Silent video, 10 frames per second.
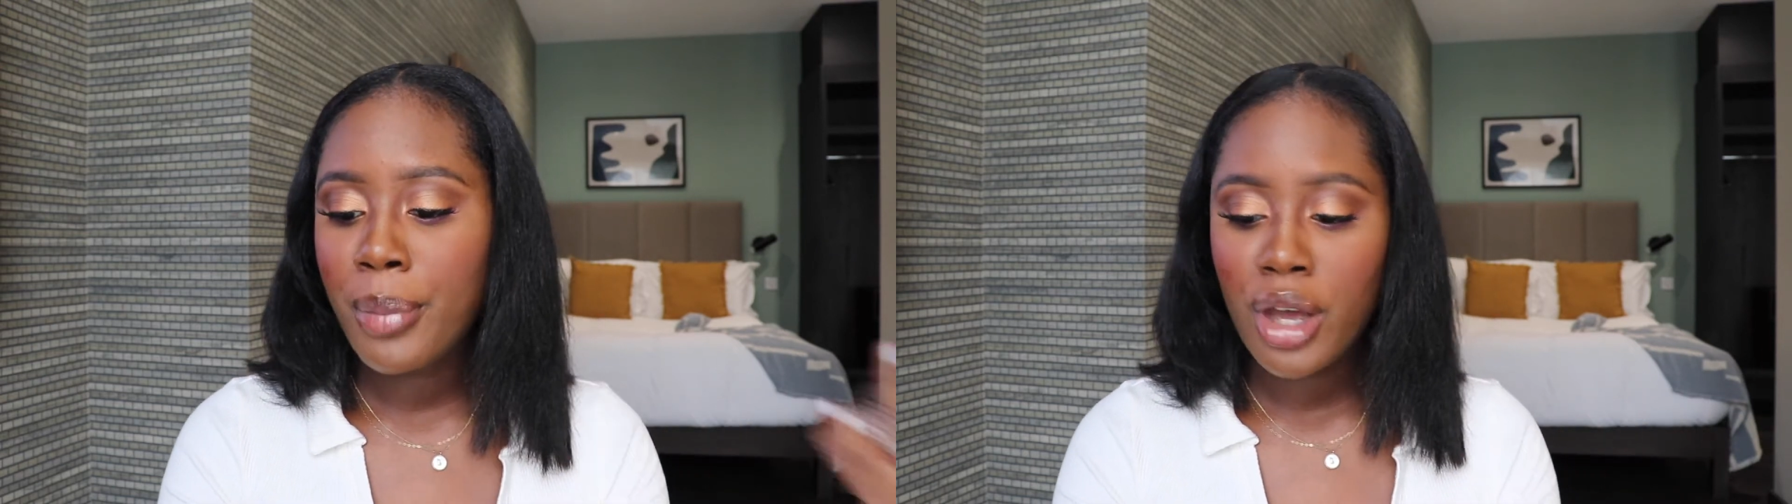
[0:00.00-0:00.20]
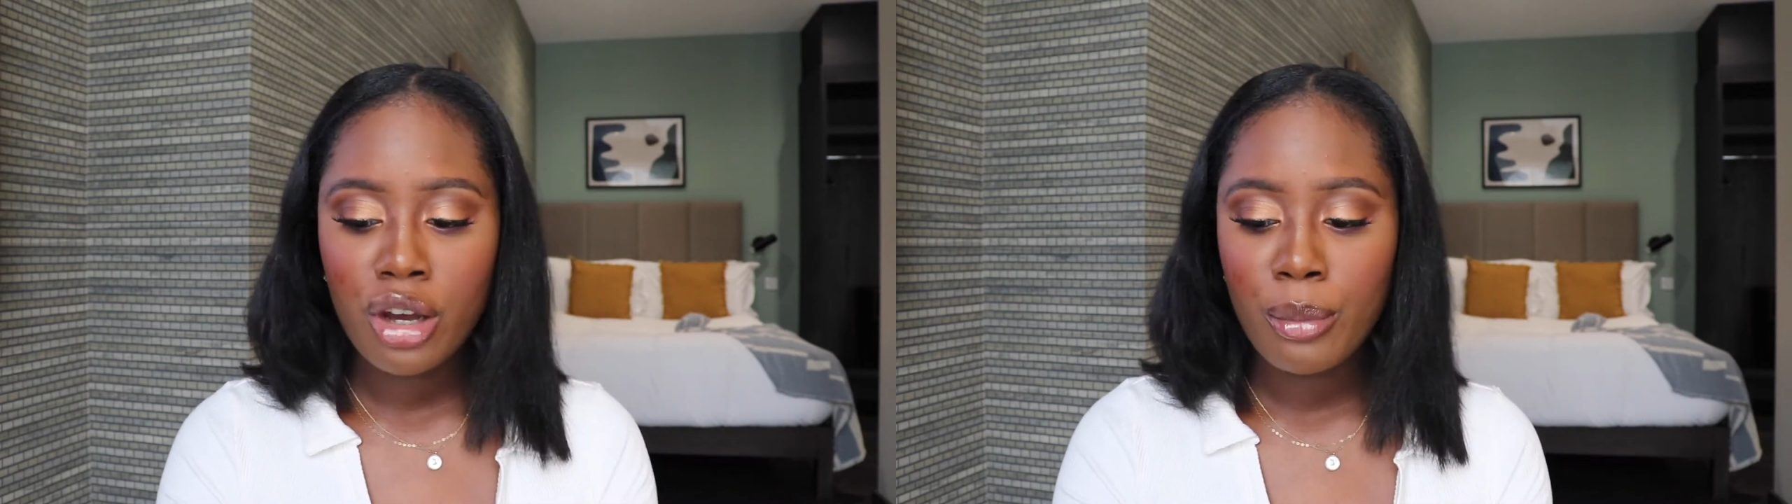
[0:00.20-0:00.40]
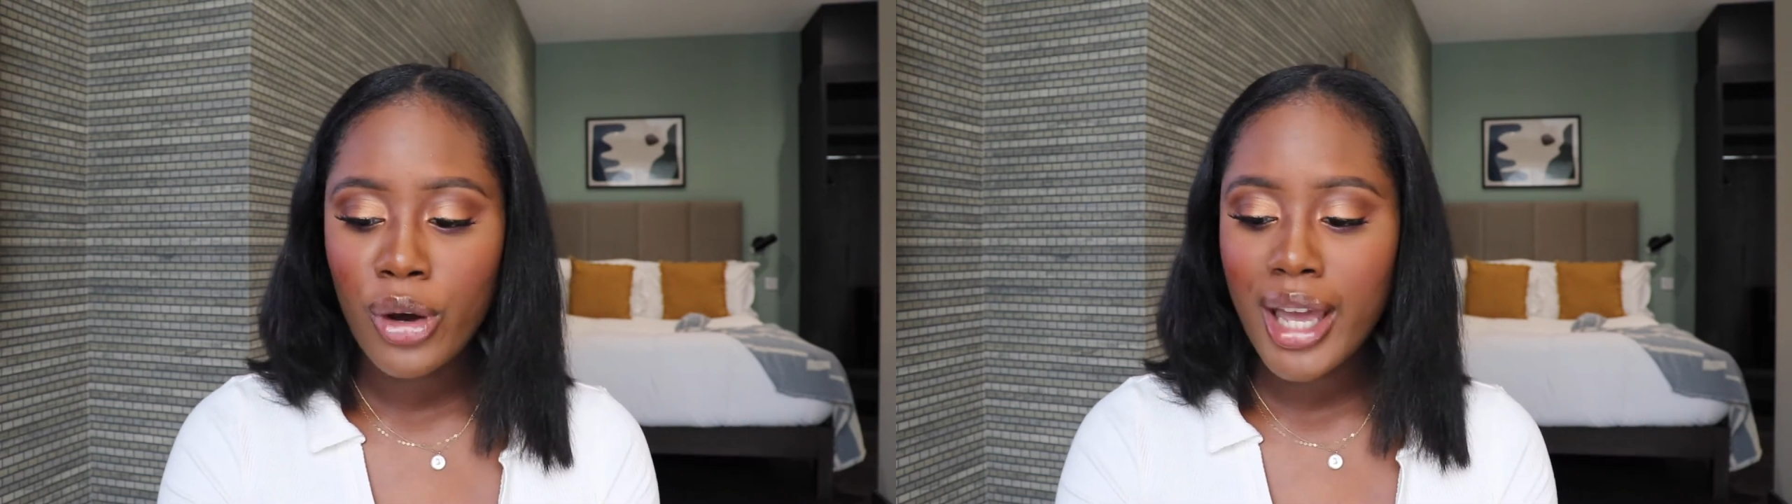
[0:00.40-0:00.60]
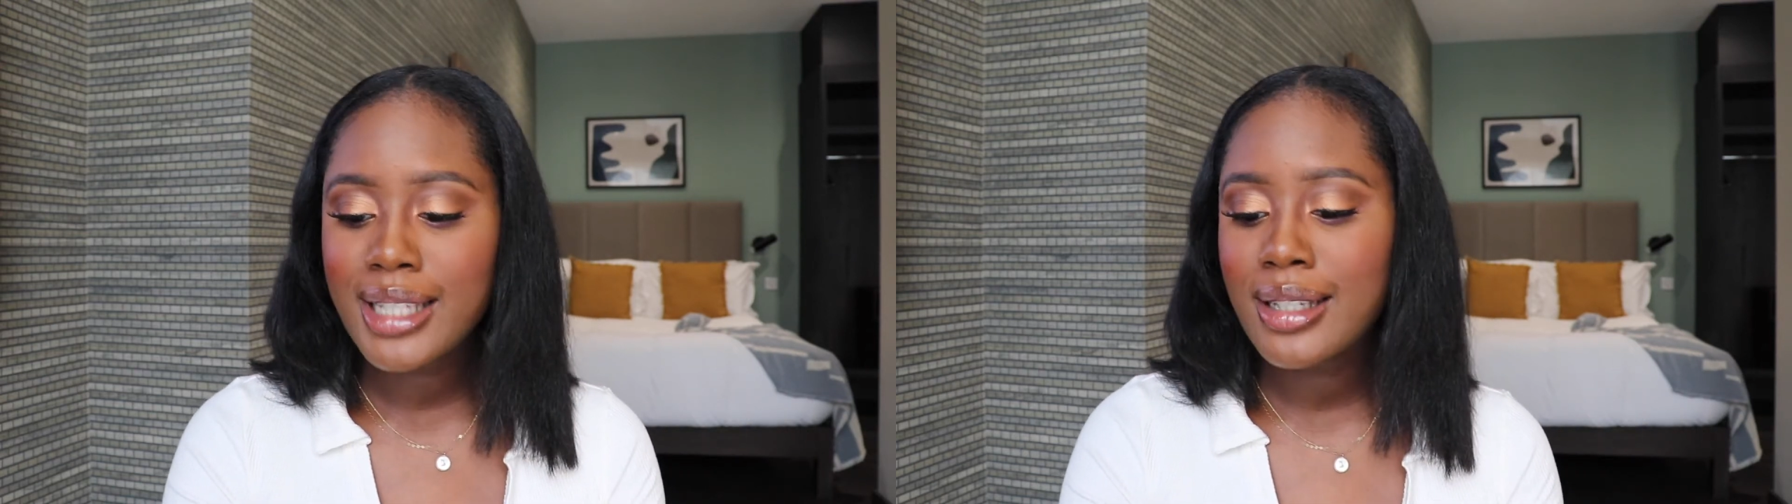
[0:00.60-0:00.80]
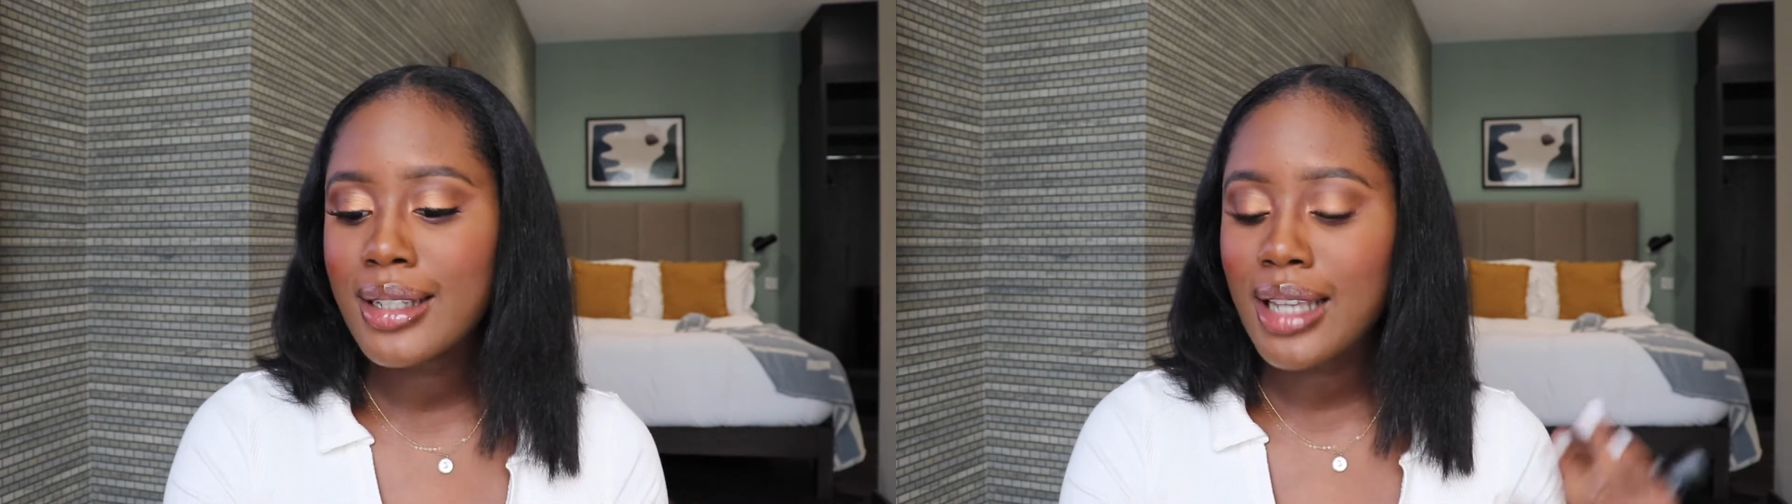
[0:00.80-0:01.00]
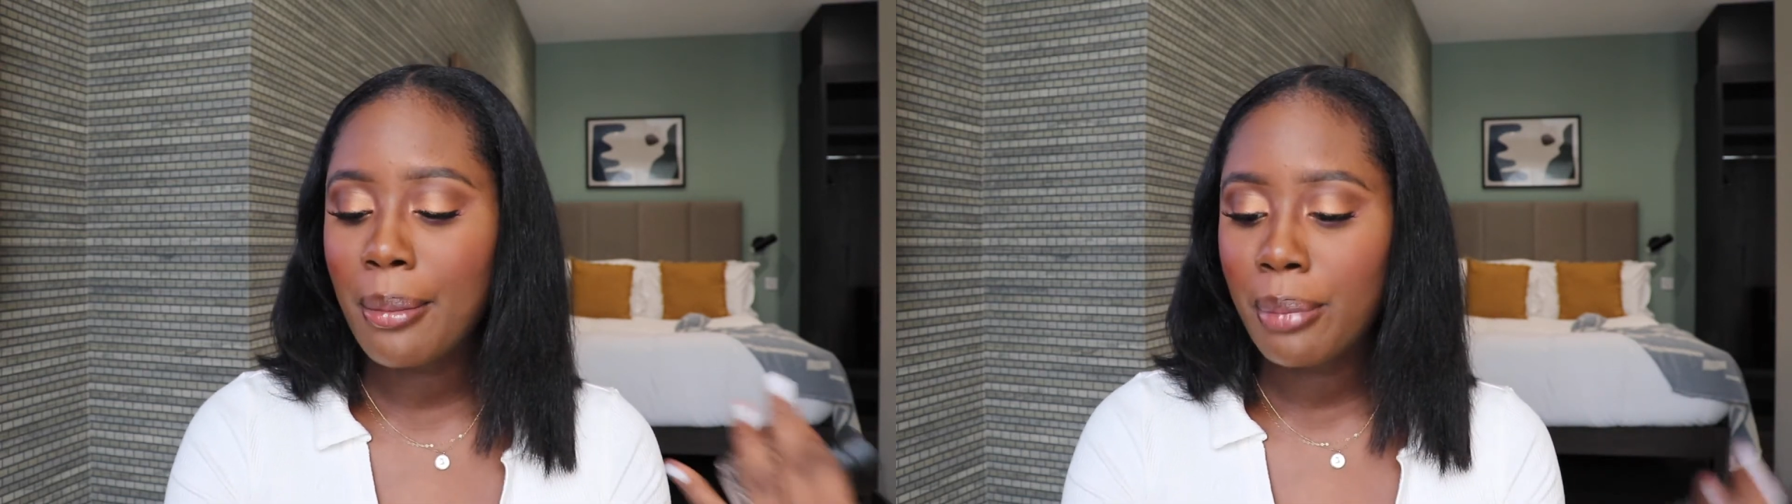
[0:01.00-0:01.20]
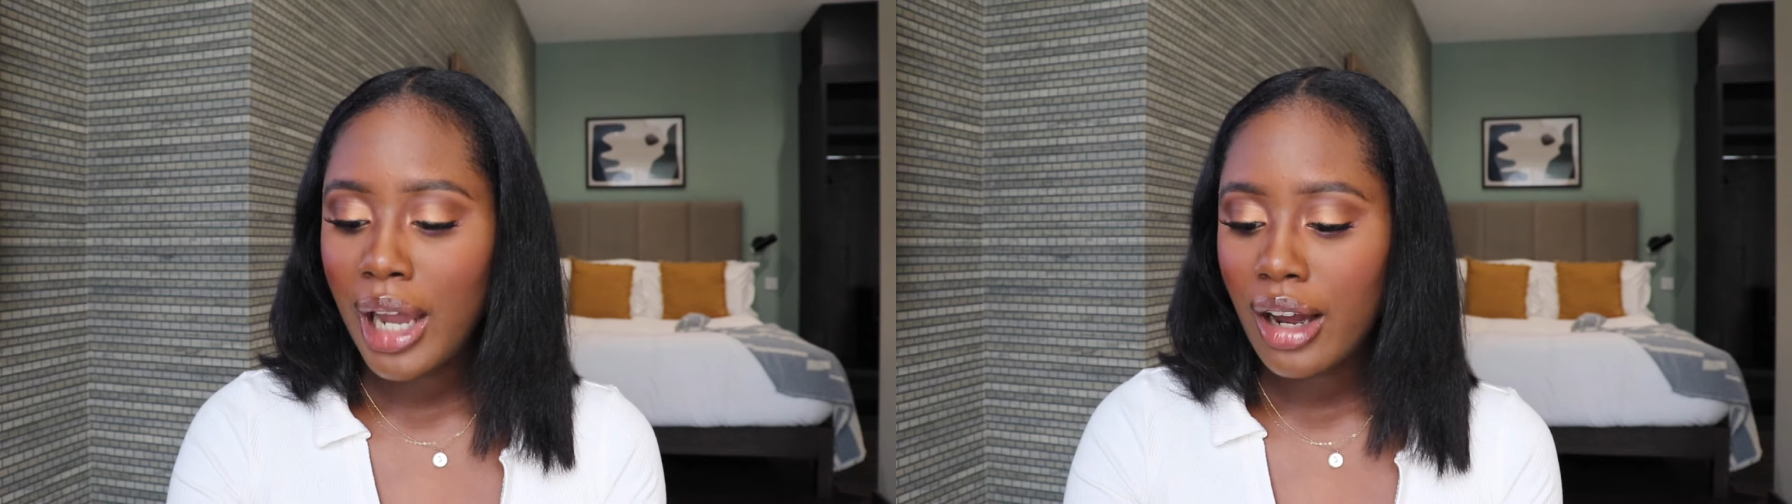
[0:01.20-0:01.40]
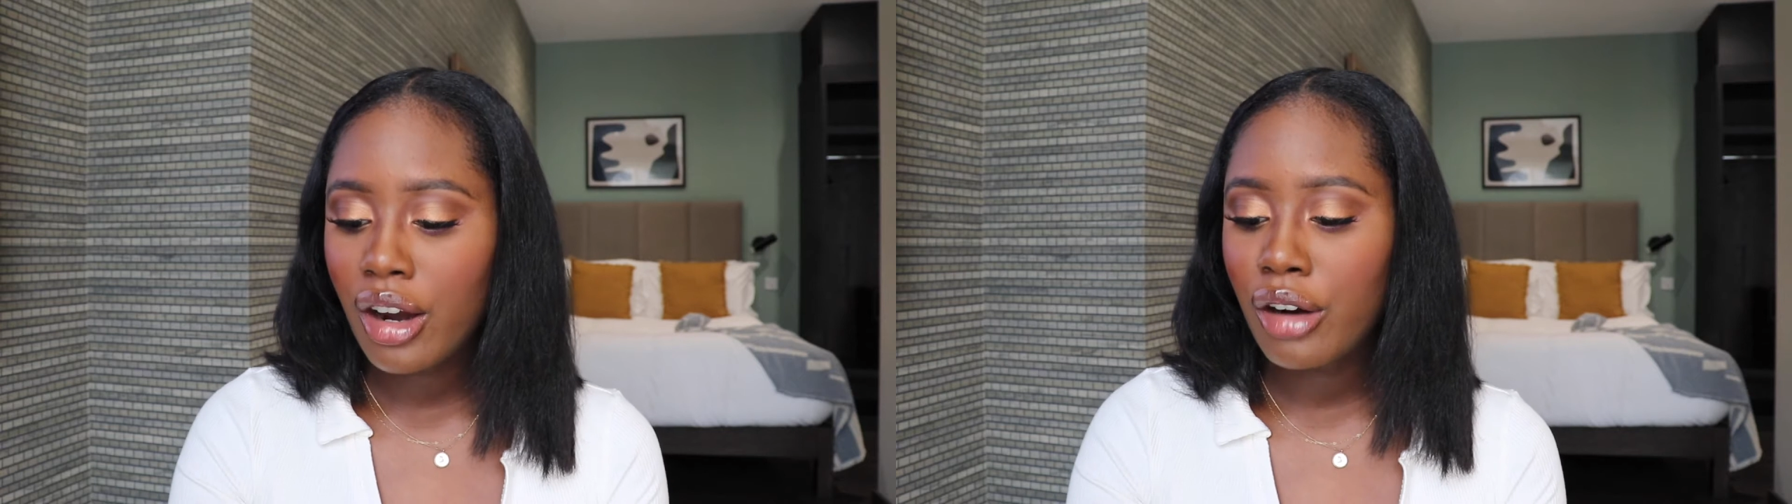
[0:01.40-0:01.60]
bergamot essence and
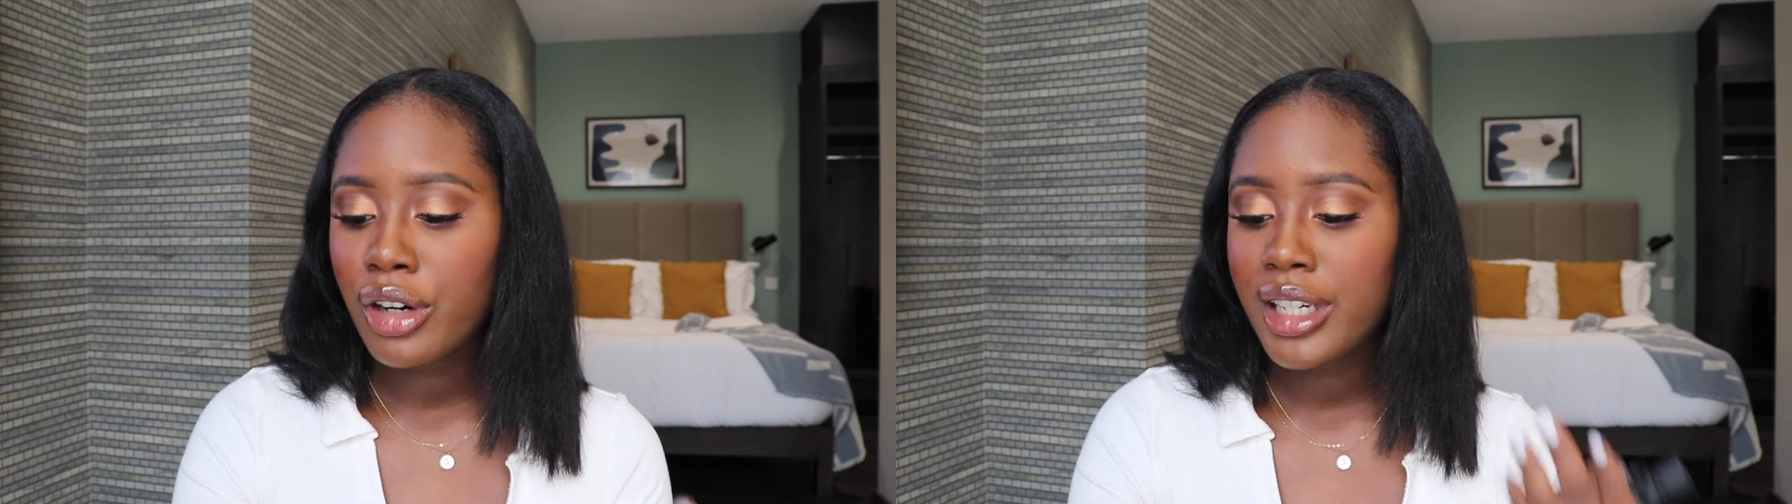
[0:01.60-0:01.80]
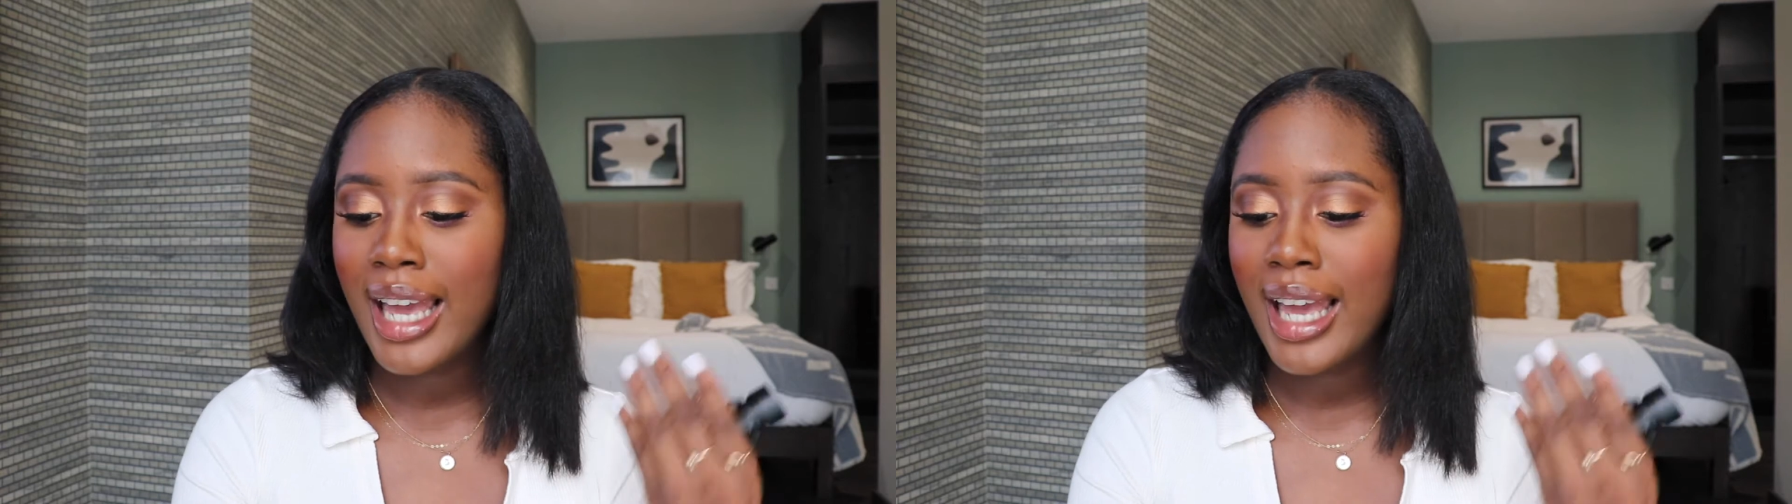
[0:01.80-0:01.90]
blackcurrant.